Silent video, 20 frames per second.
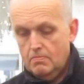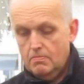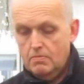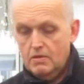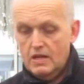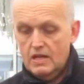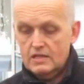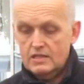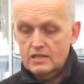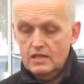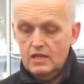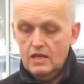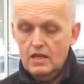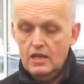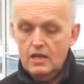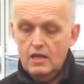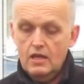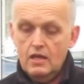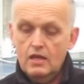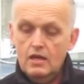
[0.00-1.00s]
planter
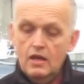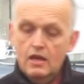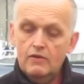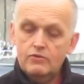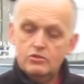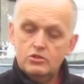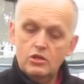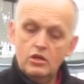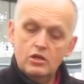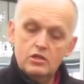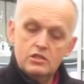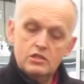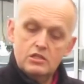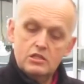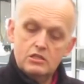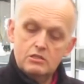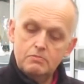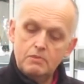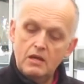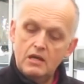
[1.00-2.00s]
here, I've started to
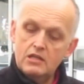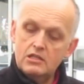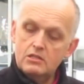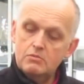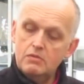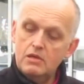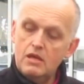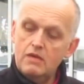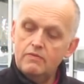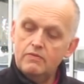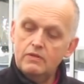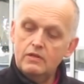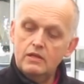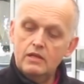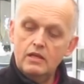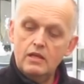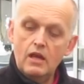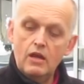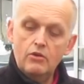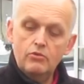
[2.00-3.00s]
space them
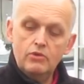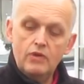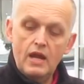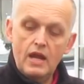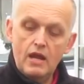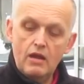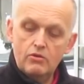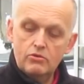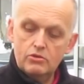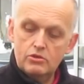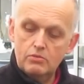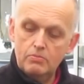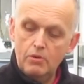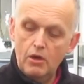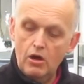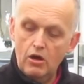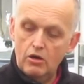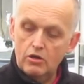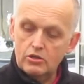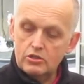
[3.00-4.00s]
evenly around the
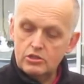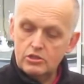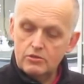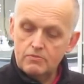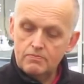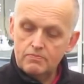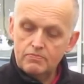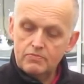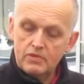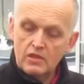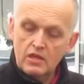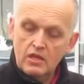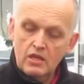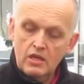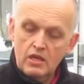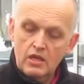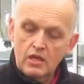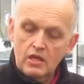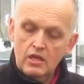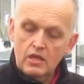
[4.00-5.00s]
pot.
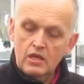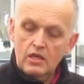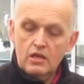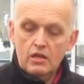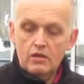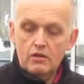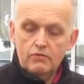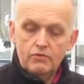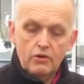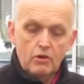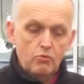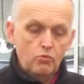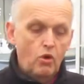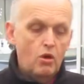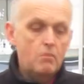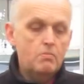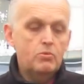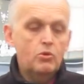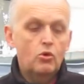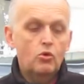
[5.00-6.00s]
From
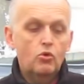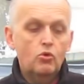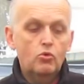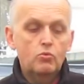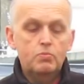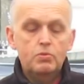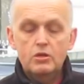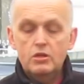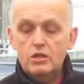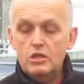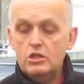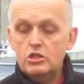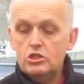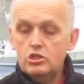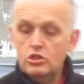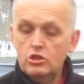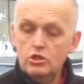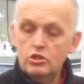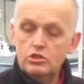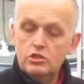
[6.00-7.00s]
one bulb, you
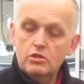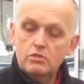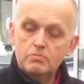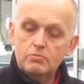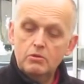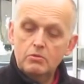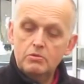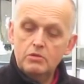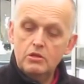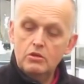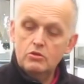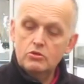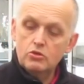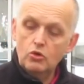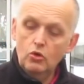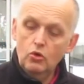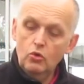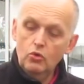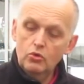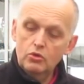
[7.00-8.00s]
should probably use
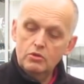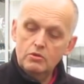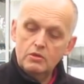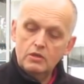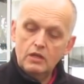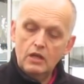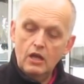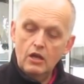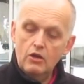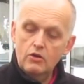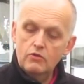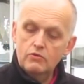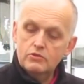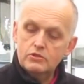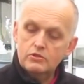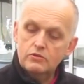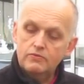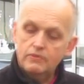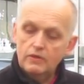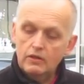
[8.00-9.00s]
all the
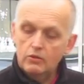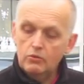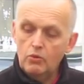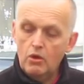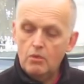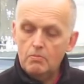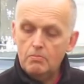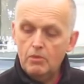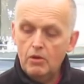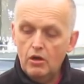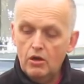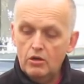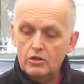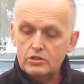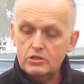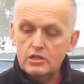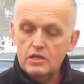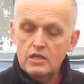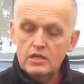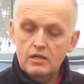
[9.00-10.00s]
cloves to fill one
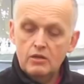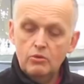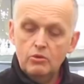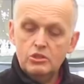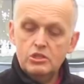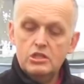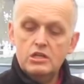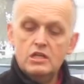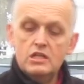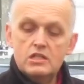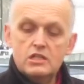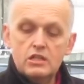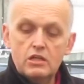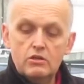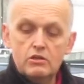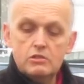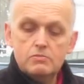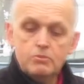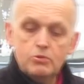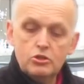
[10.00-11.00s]
pot. Now what you need to do
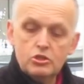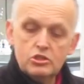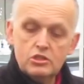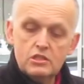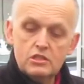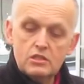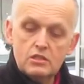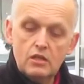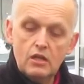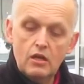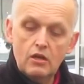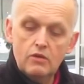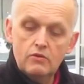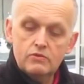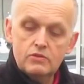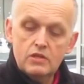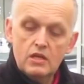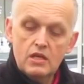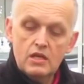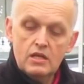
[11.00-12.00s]
is push these
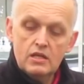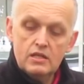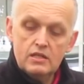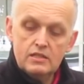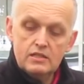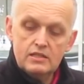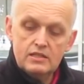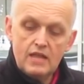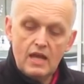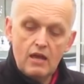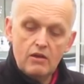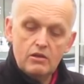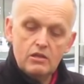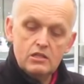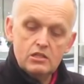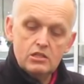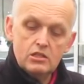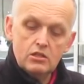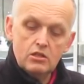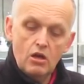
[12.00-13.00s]
cloves down
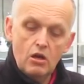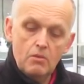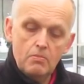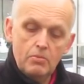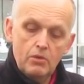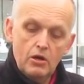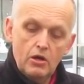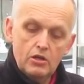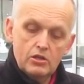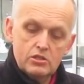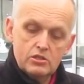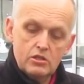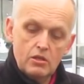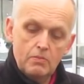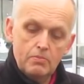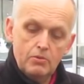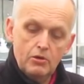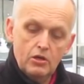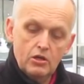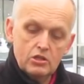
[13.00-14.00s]
into the compost
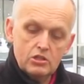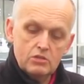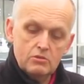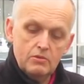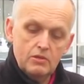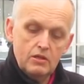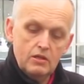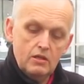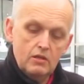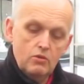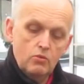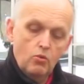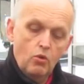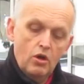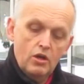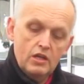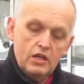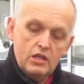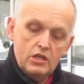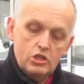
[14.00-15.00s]
approximately
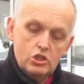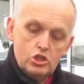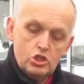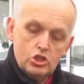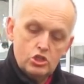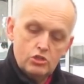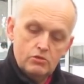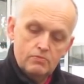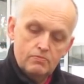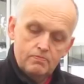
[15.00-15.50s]
1 inch,